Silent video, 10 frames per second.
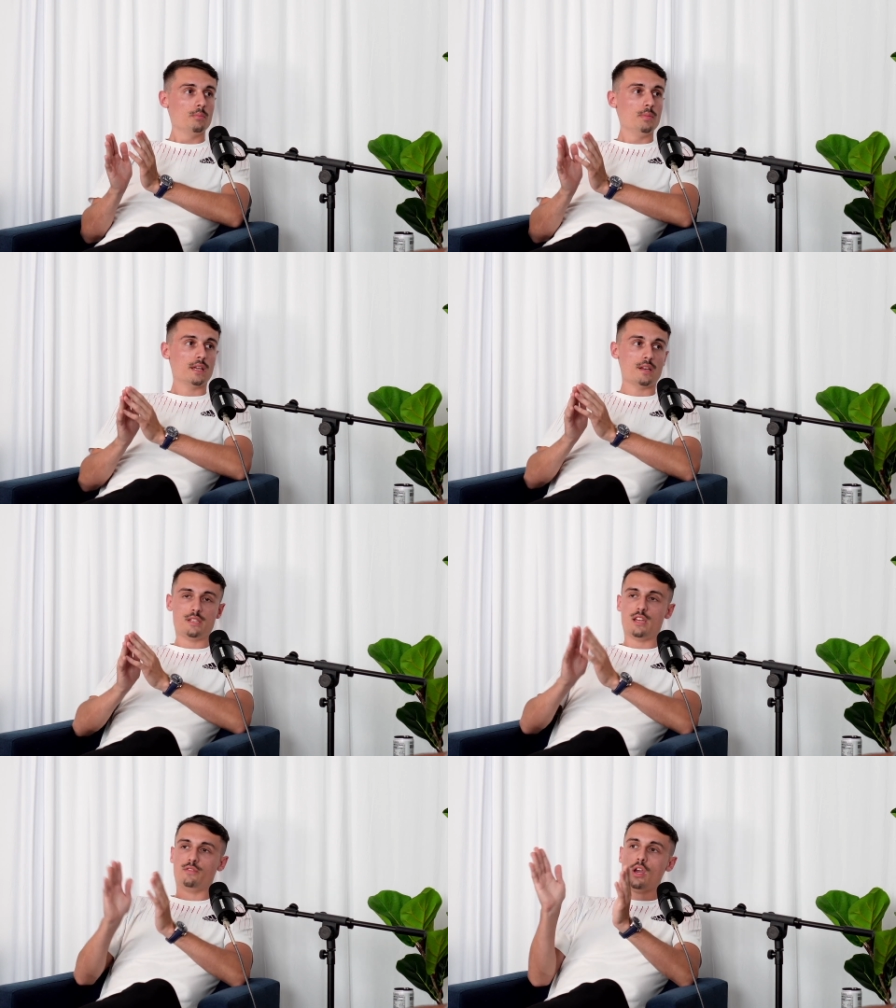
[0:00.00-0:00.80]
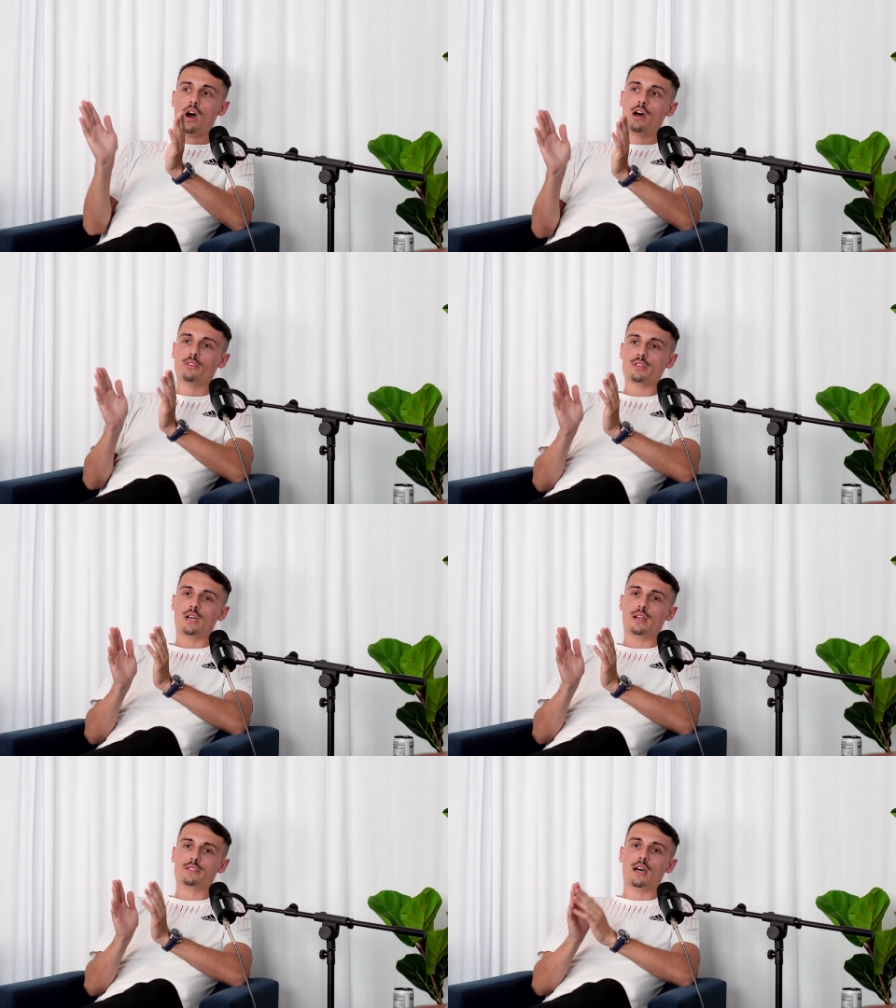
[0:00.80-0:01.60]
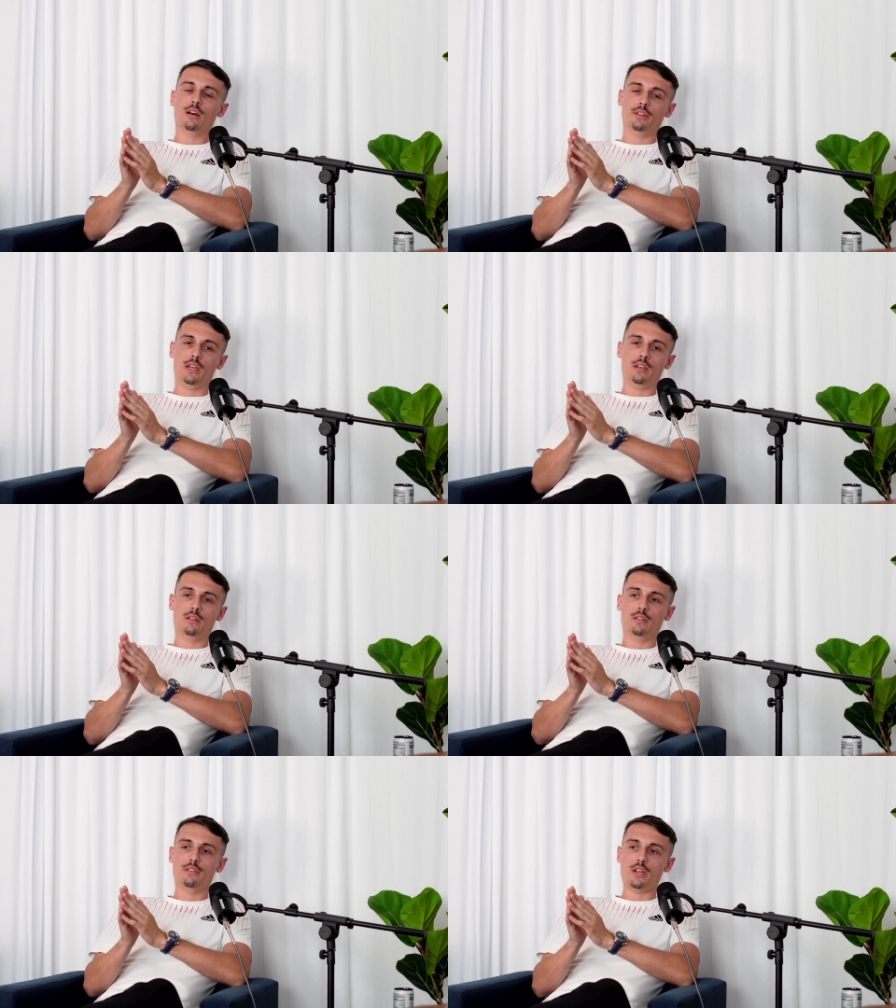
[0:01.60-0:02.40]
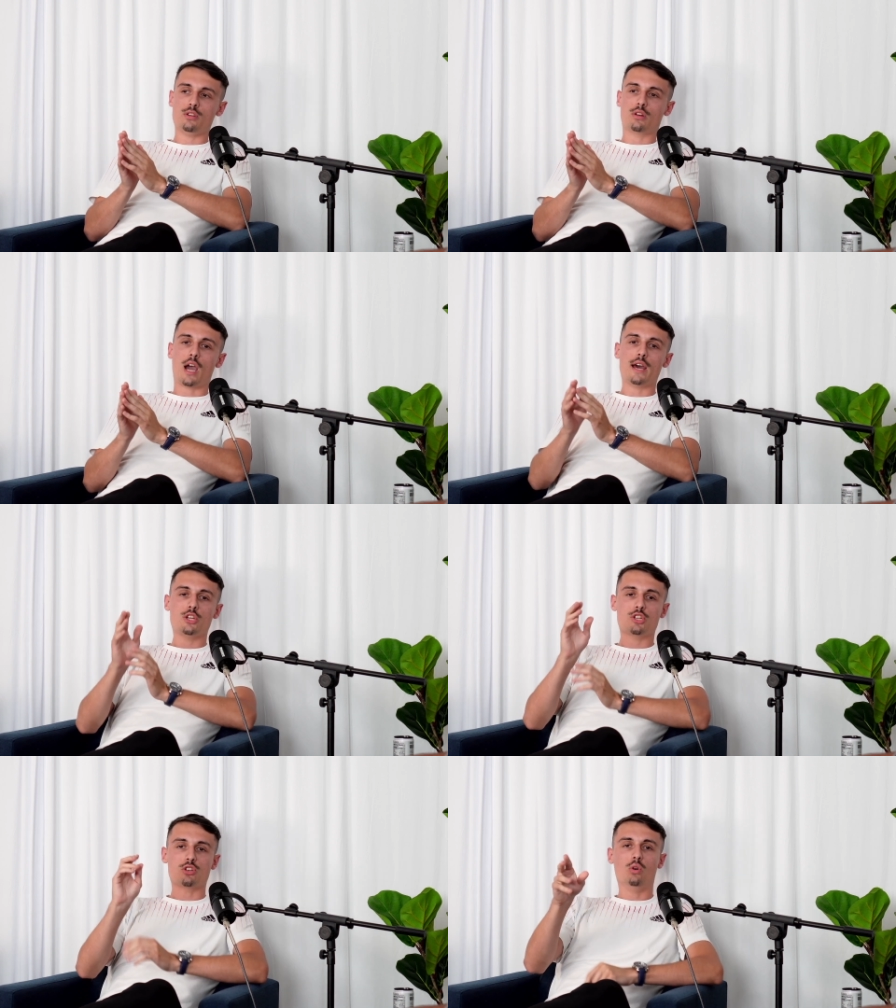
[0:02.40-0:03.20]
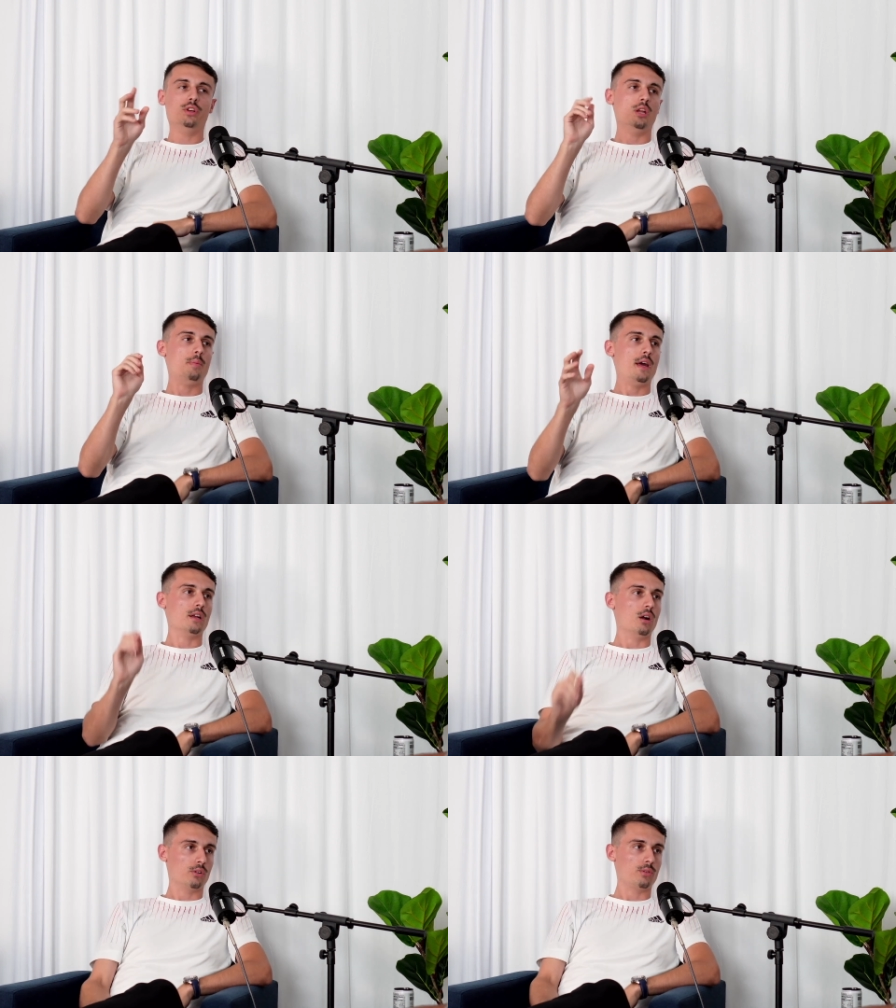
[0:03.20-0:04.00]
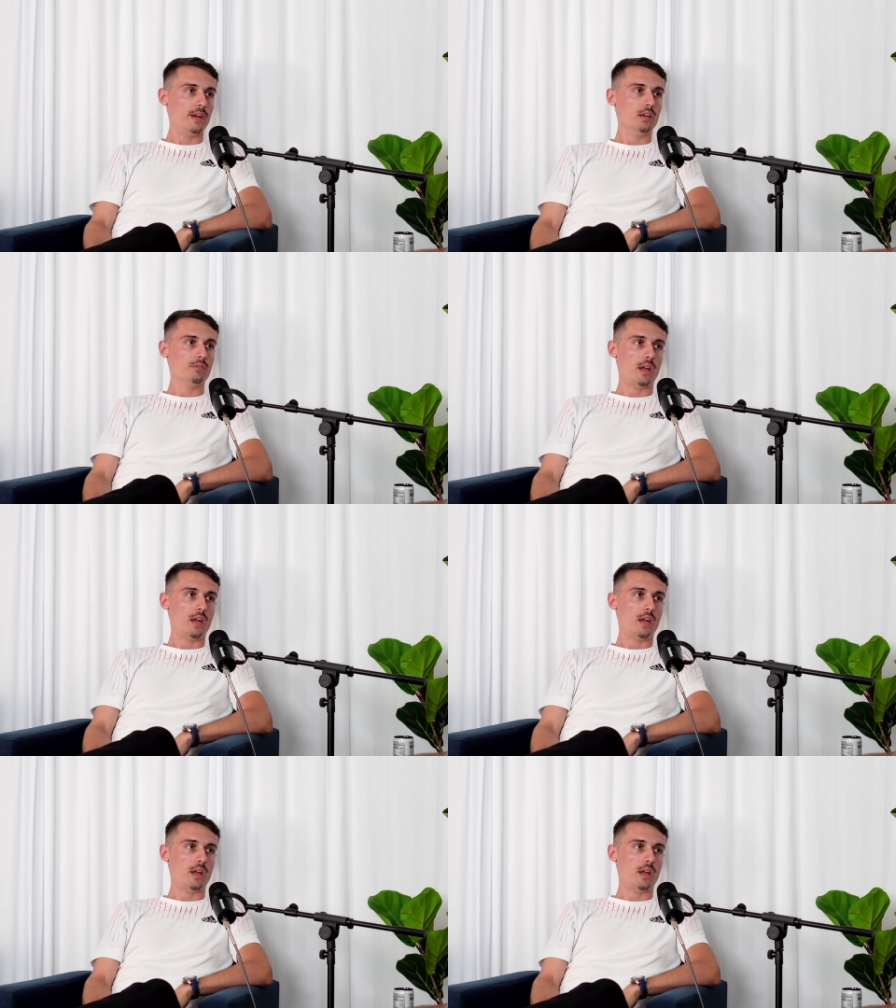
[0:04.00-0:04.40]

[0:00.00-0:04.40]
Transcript: Because if the offer is not dialed in, then you're kind of just only depending on creative.